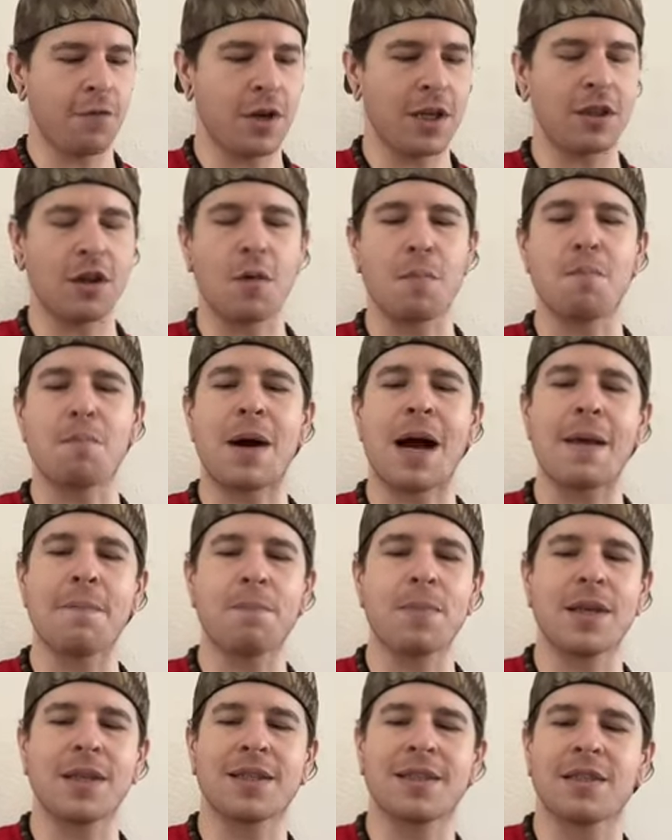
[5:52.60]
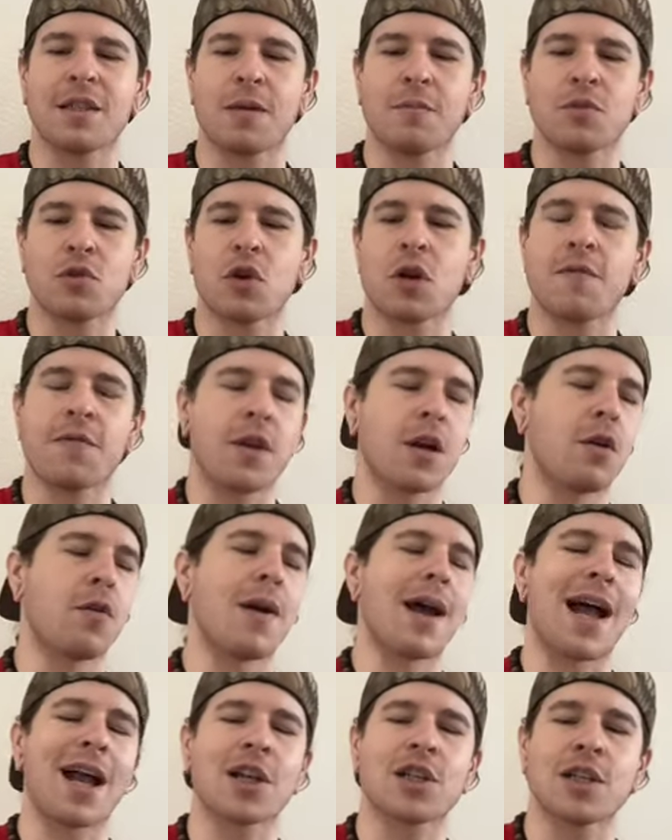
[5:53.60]
there might be some sort of
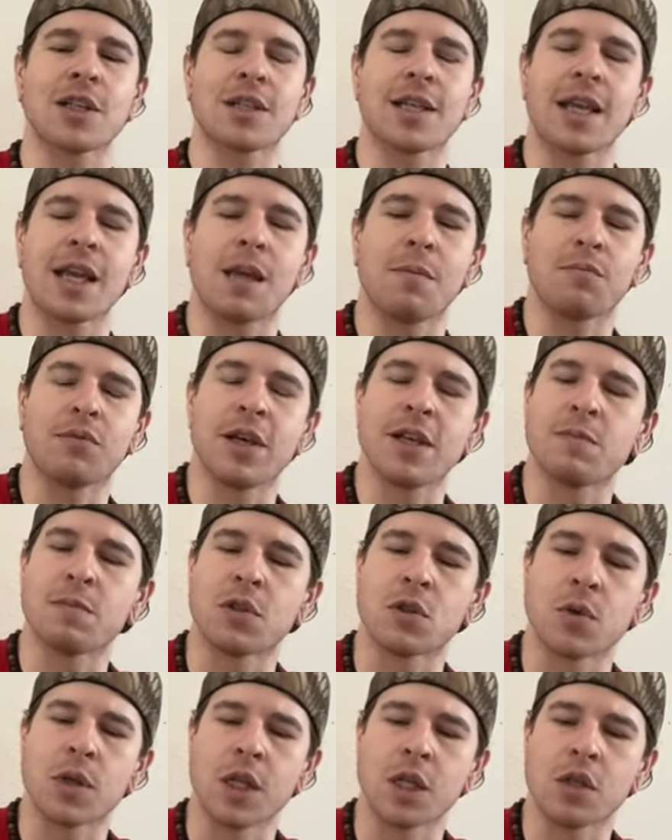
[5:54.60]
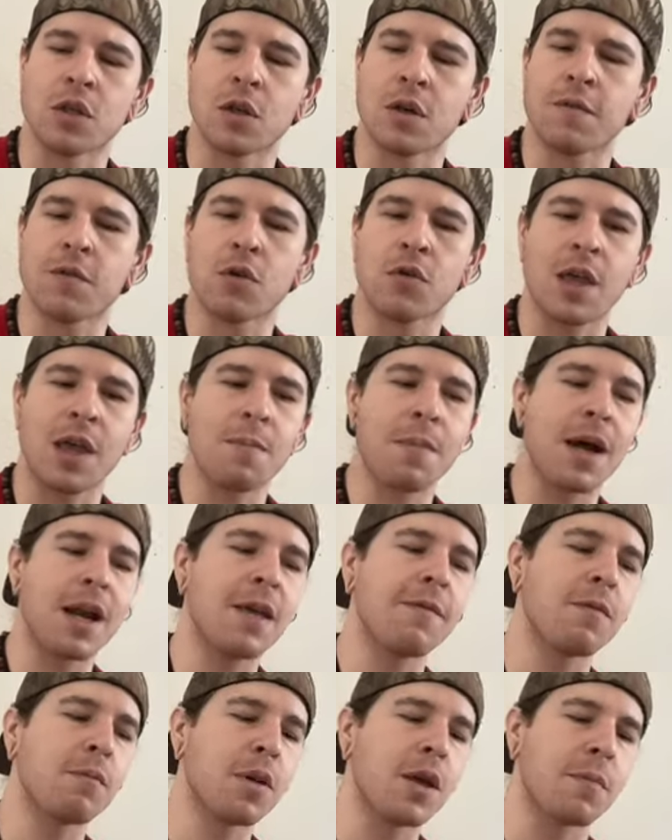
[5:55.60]
interaction taking place between the two of you. They might
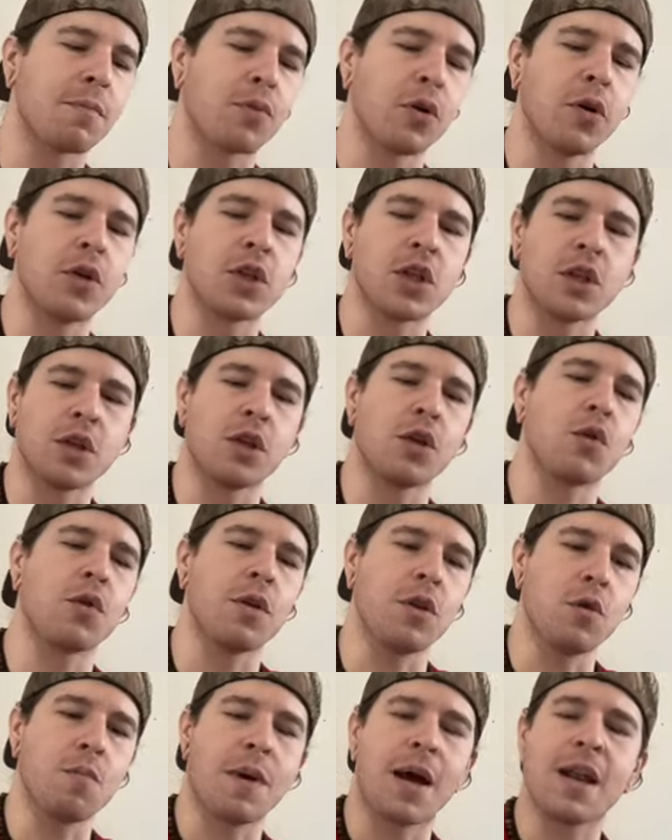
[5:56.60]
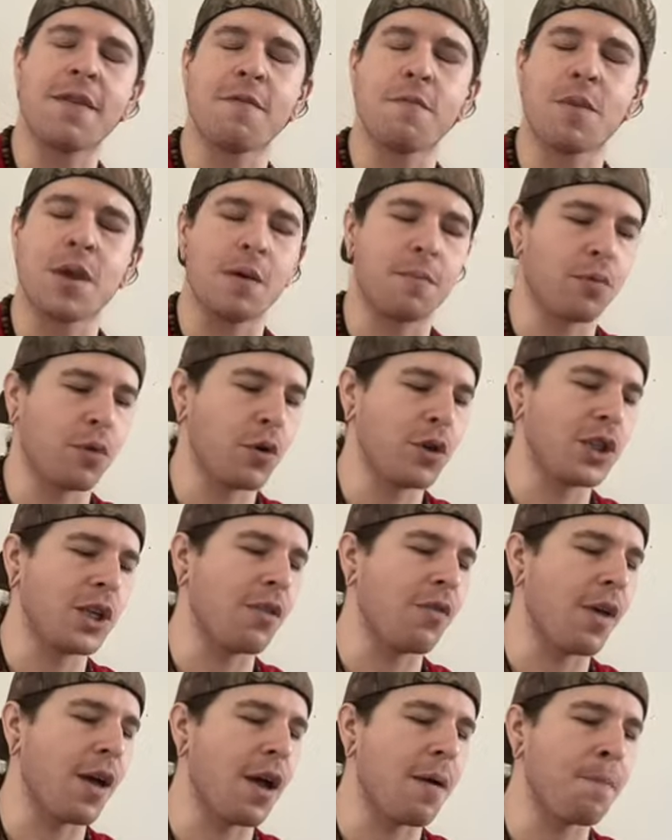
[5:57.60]
even be approaching you, or you might even be
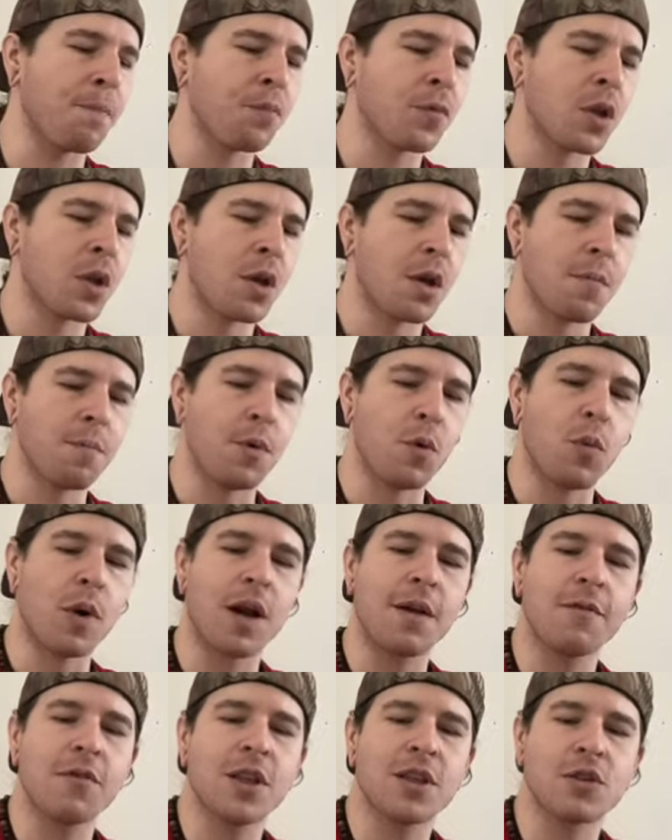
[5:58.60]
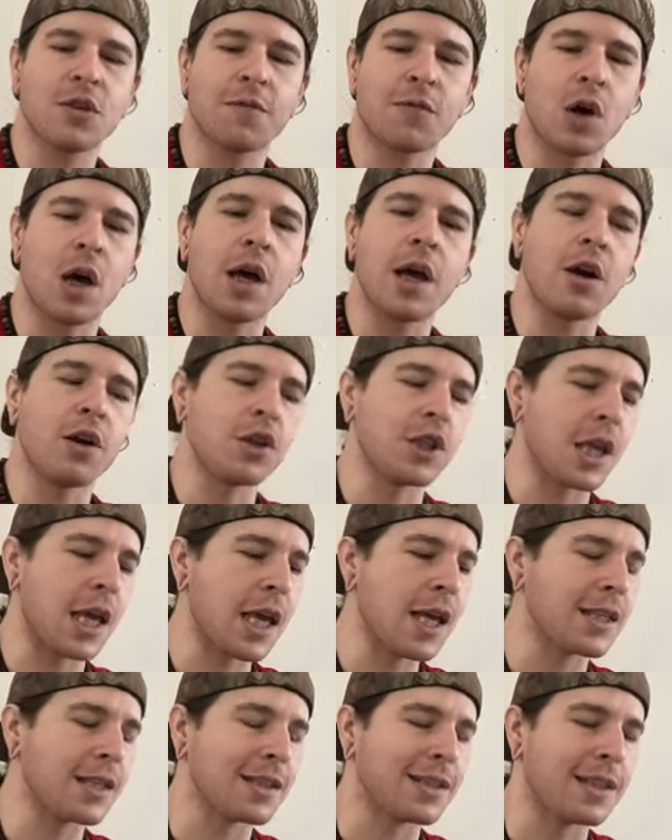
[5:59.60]
approaching them. But whatever this overall energy
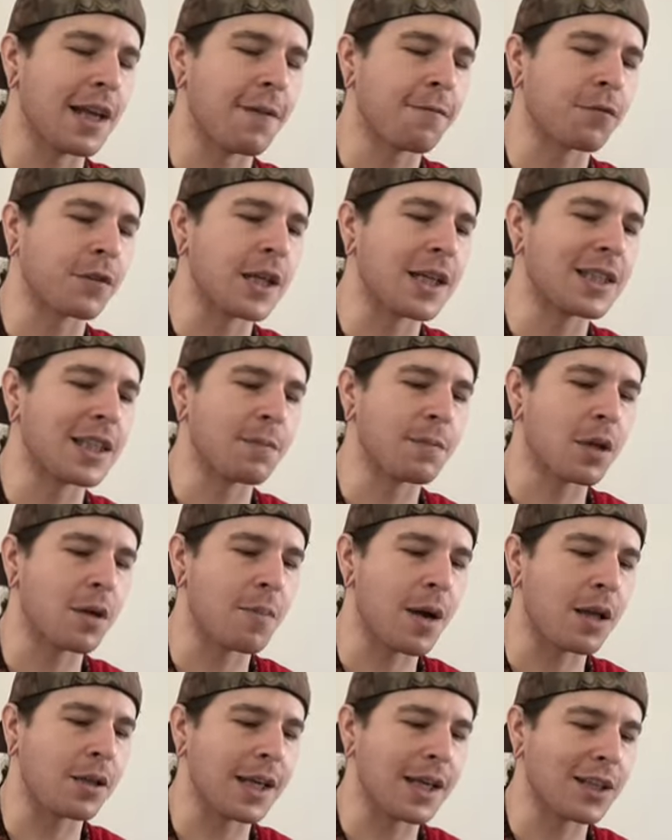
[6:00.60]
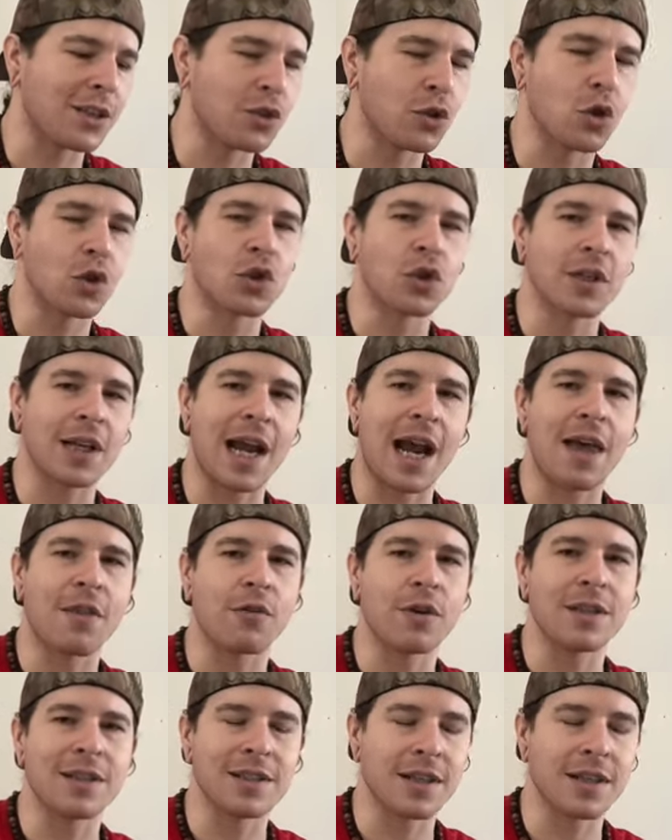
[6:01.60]
is, it's definitely something about like social gatherings,